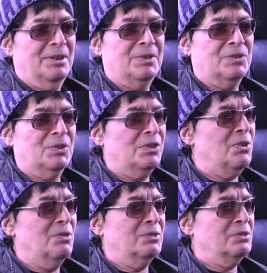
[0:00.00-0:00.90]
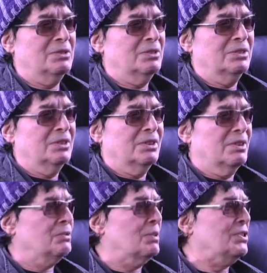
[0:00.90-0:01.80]
I mean, it's really awful.
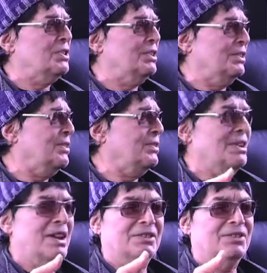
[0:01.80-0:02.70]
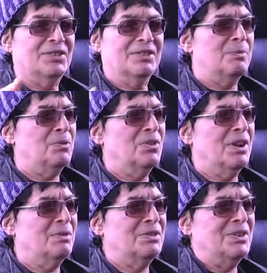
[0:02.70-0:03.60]
I was watching Iggy the other night, I just think the poor
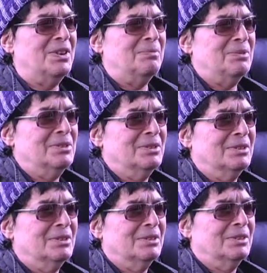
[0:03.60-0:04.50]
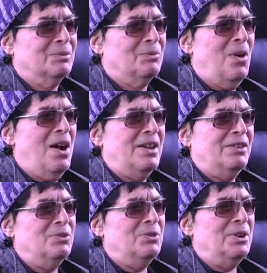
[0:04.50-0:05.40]
guy with his hip. Why,
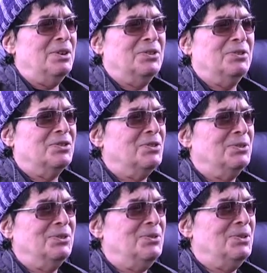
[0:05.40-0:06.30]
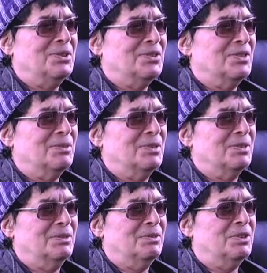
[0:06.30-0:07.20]
at your age, are you still doing this thing,
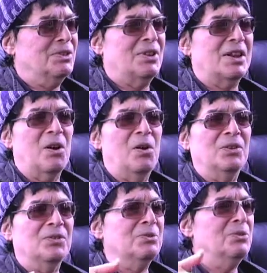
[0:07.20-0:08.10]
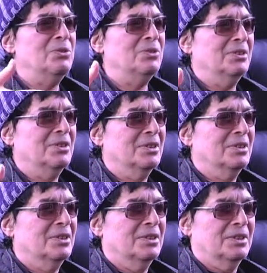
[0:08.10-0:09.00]
man? You can take a whole other route.
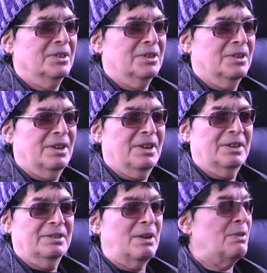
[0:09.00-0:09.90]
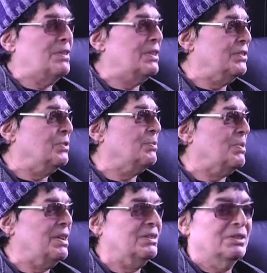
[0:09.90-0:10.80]
And now I found he's doing
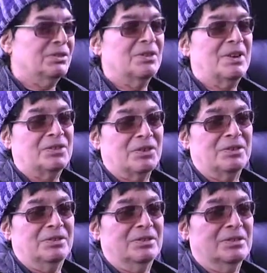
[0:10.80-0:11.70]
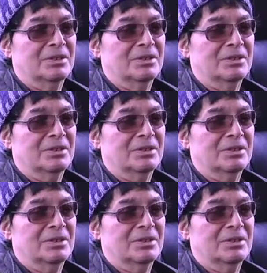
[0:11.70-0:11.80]
painting, so that's good.